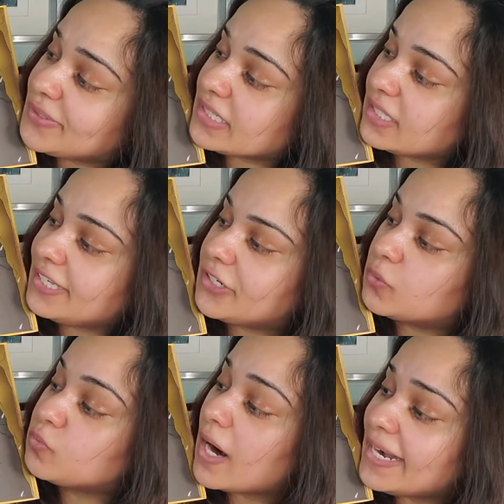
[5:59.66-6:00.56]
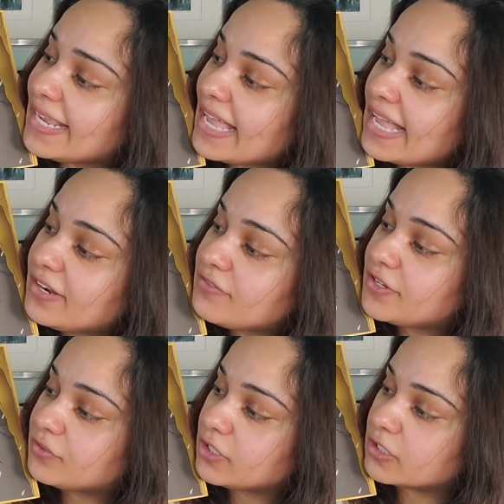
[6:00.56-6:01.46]
and Leo run ahead of the
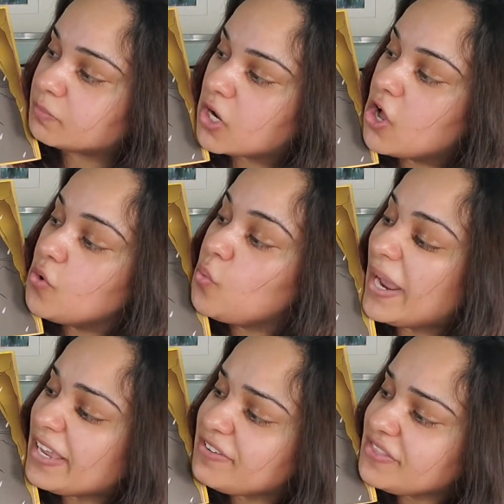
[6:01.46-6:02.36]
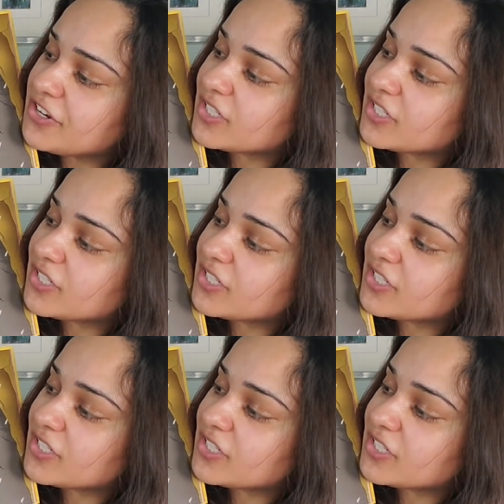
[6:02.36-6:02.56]
group, waving their